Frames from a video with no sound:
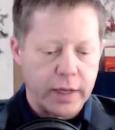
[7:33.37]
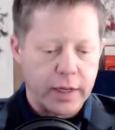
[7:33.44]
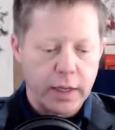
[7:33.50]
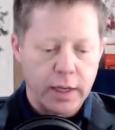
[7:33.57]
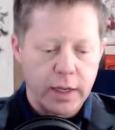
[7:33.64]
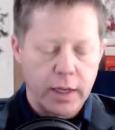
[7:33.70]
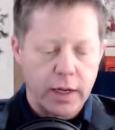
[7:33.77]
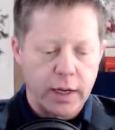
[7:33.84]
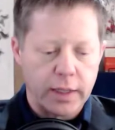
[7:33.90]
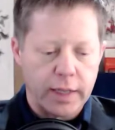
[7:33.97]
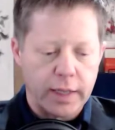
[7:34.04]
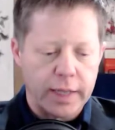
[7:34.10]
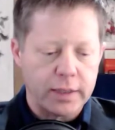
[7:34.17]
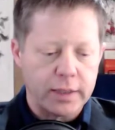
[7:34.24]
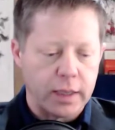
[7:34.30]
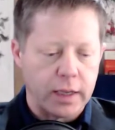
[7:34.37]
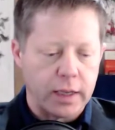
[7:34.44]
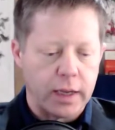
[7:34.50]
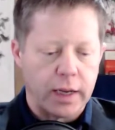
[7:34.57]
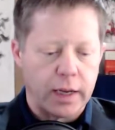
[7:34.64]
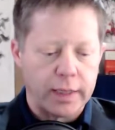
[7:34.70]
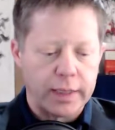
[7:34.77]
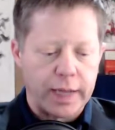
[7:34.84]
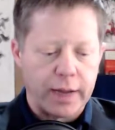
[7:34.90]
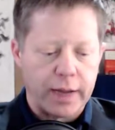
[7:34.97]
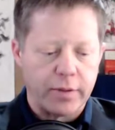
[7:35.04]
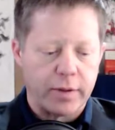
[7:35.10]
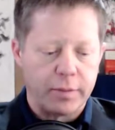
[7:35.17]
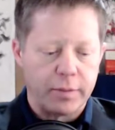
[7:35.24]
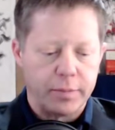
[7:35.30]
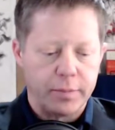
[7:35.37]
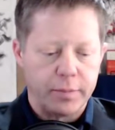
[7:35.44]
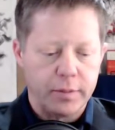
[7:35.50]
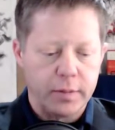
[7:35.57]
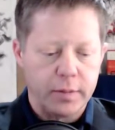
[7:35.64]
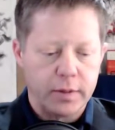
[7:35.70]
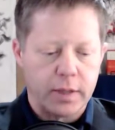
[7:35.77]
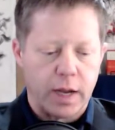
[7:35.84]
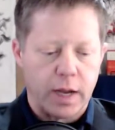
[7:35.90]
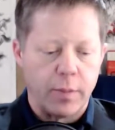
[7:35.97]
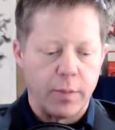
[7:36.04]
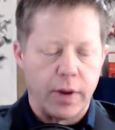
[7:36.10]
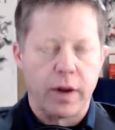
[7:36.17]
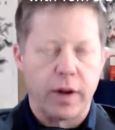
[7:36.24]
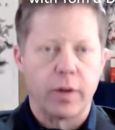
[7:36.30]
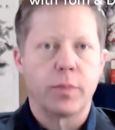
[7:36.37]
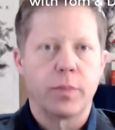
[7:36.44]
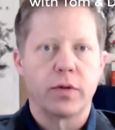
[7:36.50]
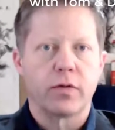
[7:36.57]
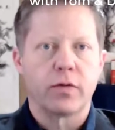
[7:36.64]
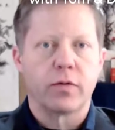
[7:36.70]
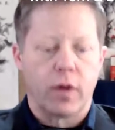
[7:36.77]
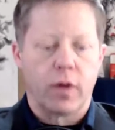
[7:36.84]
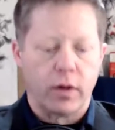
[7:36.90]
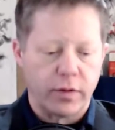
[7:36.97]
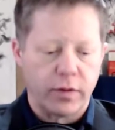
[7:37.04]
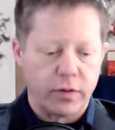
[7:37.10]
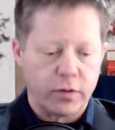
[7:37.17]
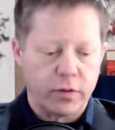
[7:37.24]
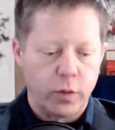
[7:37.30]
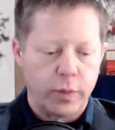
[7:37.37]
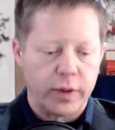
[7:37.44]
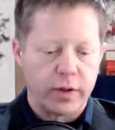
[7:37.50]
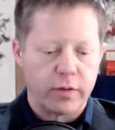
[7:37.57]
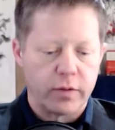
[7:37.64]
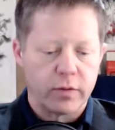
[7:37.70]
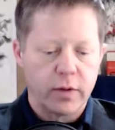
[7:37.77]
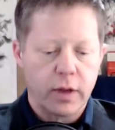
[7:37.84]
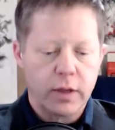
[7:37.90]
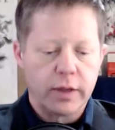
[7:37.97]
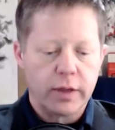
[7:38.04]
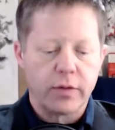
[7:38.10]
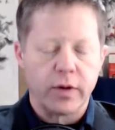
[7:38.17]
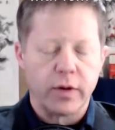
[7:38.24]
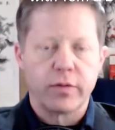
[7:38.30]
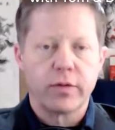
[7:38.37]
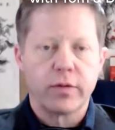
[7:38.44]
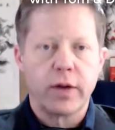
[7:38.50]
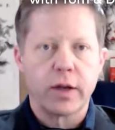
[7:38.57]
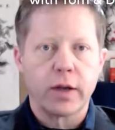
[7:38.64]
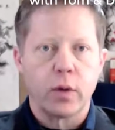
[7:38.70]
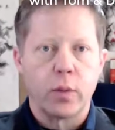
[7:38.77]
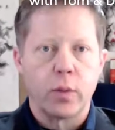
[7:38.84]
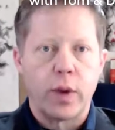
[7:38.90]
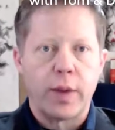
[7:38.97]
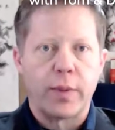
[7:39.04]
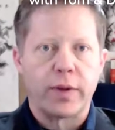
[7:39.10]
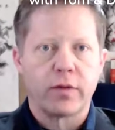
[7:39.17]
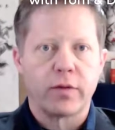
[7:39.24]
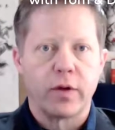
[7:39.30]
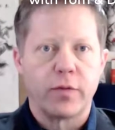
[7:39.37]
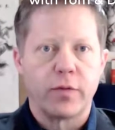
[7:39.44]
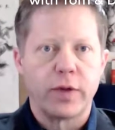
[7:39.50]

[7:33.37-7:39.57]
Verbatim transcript: And, and I like the I like how they Cutmeyer puts all of this too because like I said, it's not going away by itself.